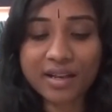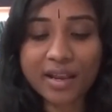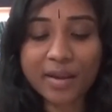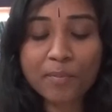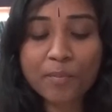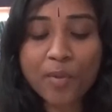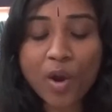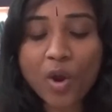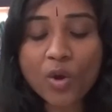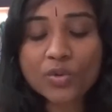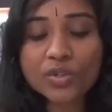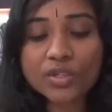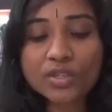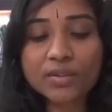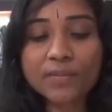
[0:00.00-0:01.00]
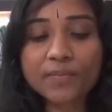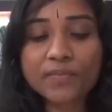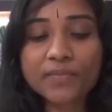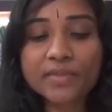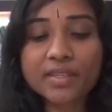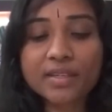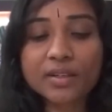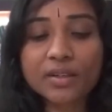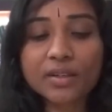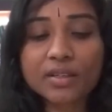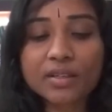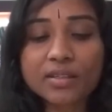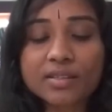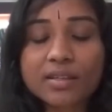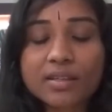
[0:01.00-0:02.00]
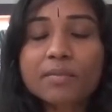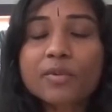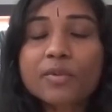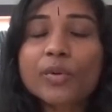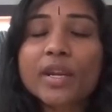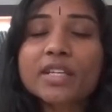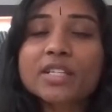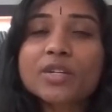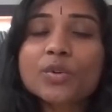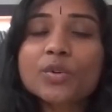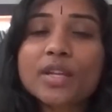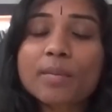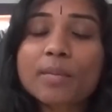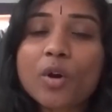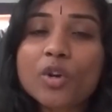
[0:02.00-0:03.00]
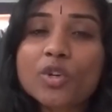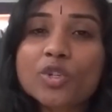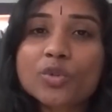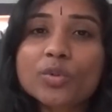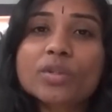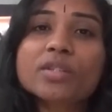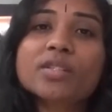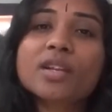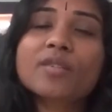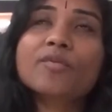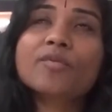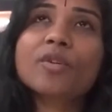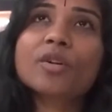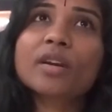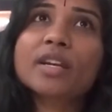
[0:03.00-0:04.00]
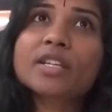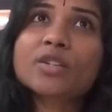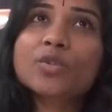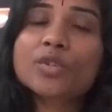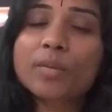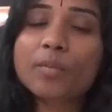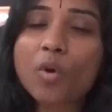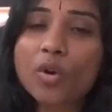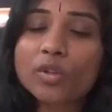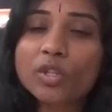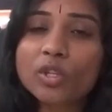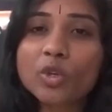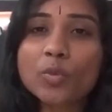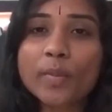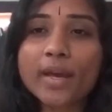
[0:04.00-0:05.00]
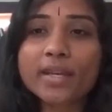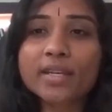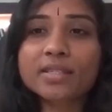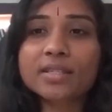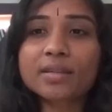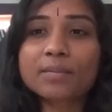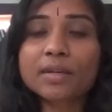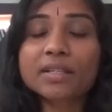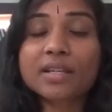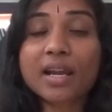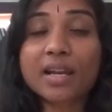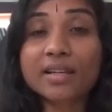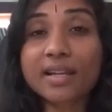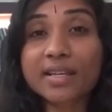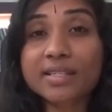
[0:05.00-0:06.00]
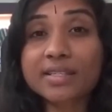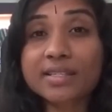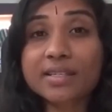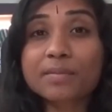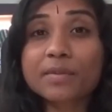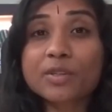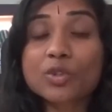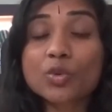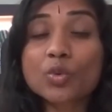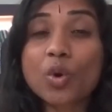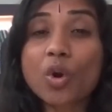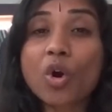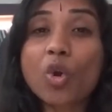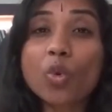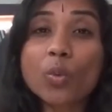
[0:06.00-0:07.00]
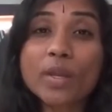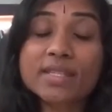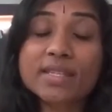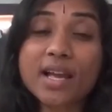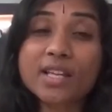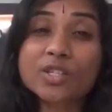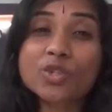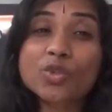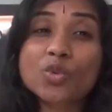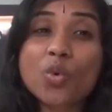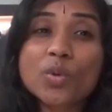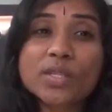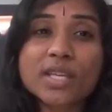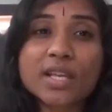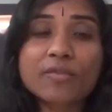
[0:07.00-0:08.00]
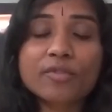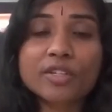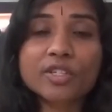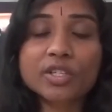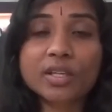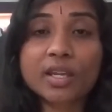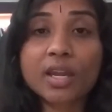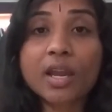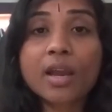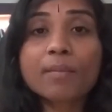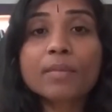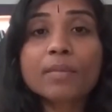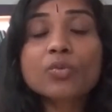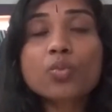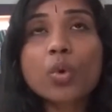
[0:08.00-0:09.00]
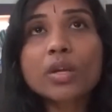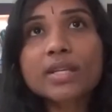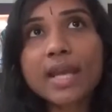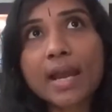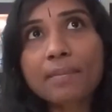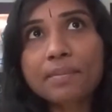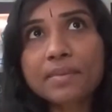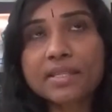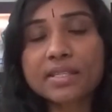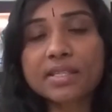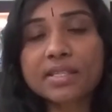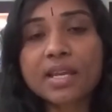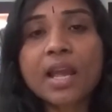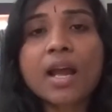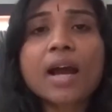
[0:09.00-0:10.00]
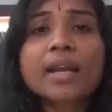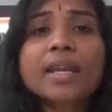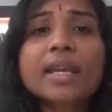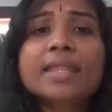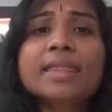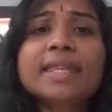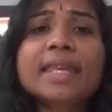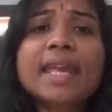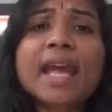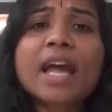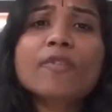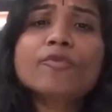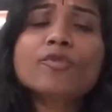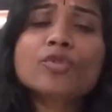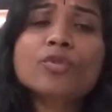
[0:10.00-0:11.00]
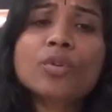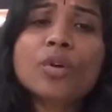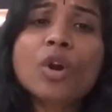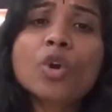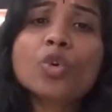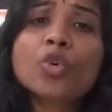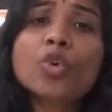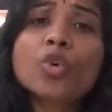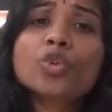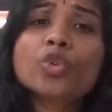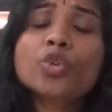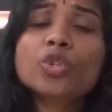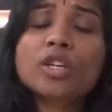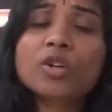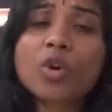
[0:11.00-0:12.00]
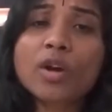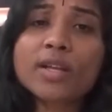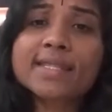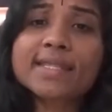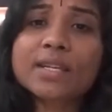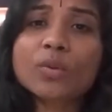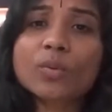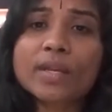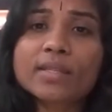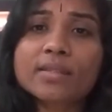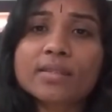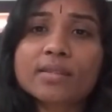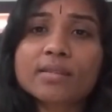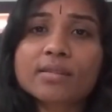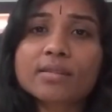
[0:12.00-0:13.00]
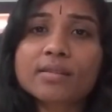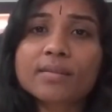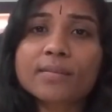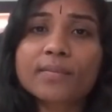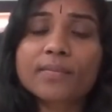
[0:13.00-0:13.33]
about some greater good about yourself or greater good about the humanity. But unlike demons who always are so selfishly, but what happens again, they have to go through the consequences.